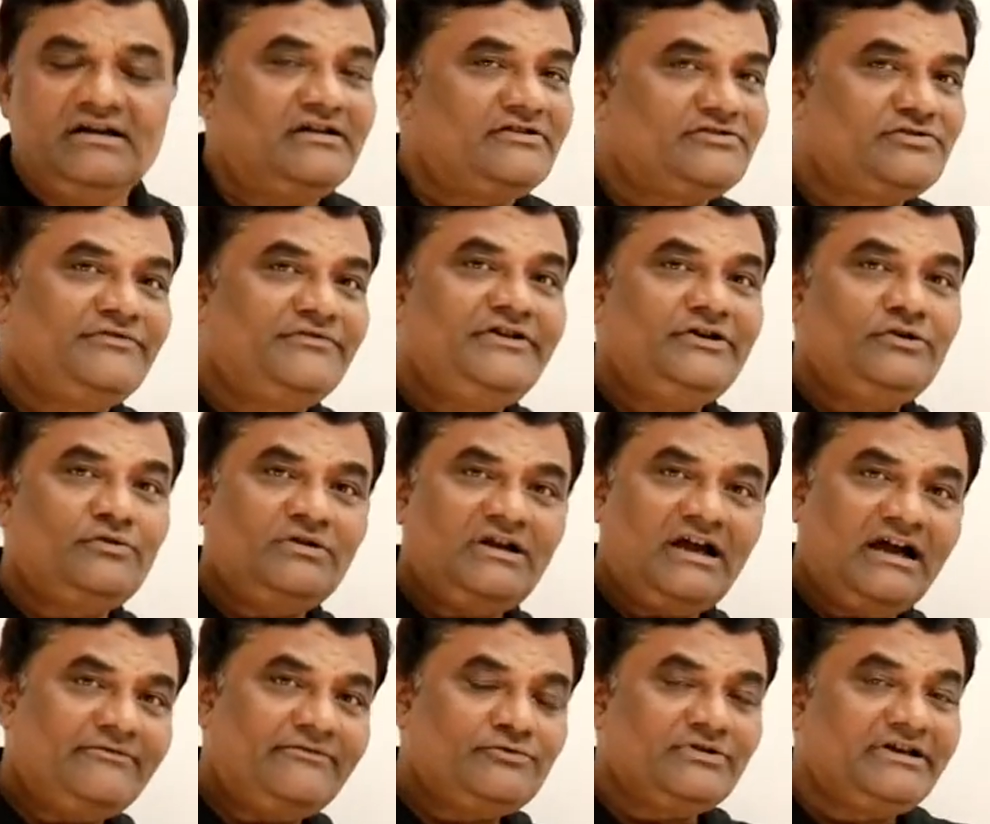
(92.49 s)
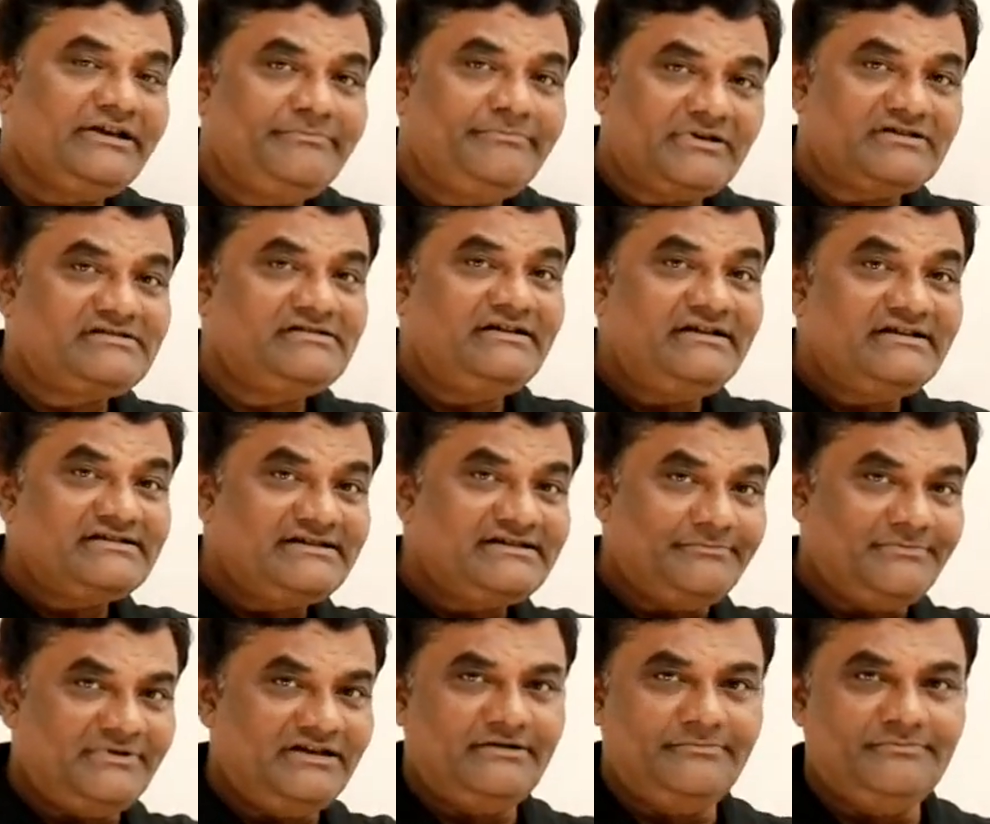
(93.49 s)
So we don't have to represent
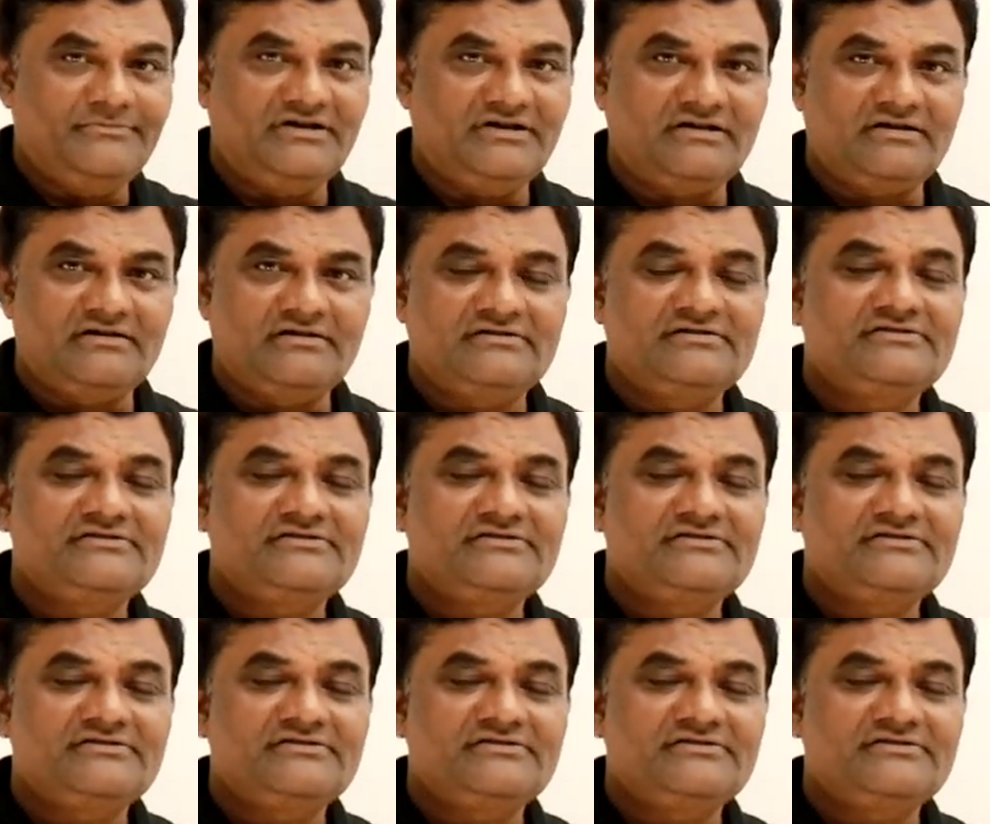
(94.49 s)
decimal number.